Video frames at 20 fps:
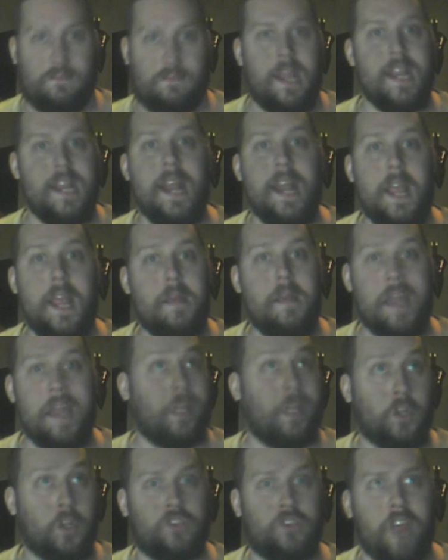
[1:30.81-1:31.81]
He did it,
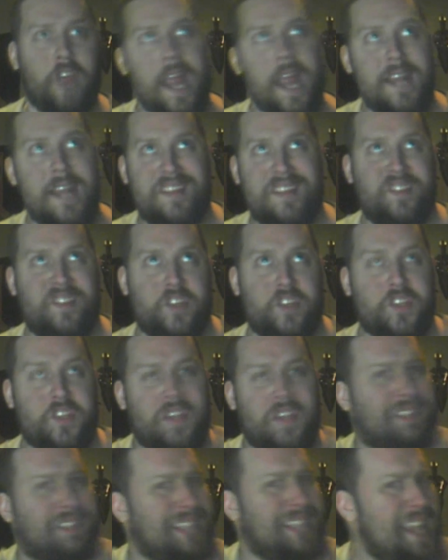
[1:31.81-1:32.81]
it looks great, it's
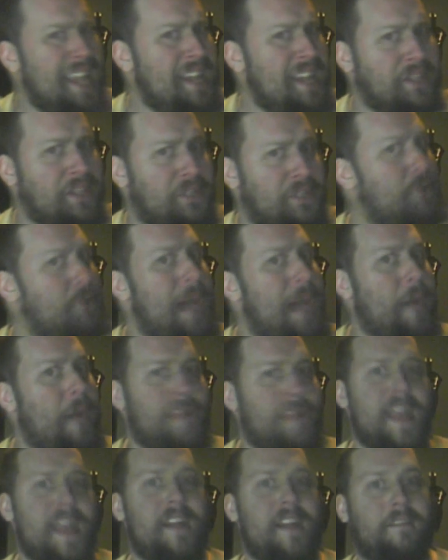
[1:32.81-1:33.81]
just a little too
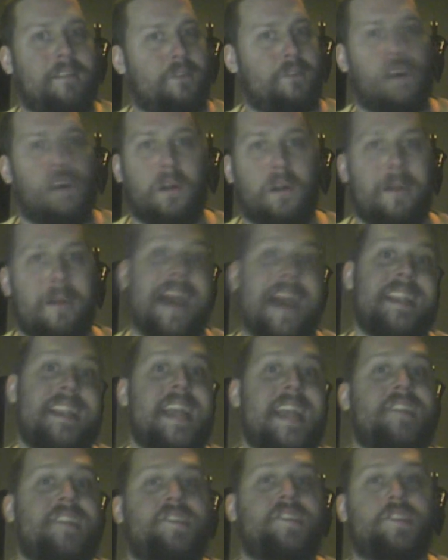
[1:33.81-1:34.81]
out there for my
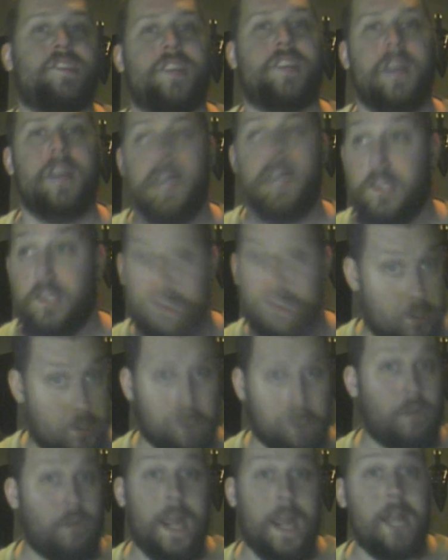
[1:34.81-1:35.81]
tastes.
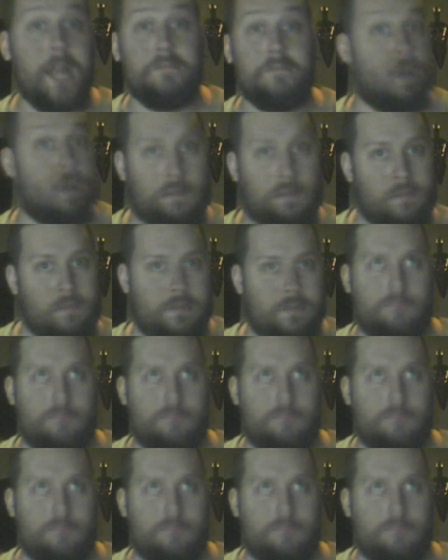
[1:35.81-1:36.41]
Still great, but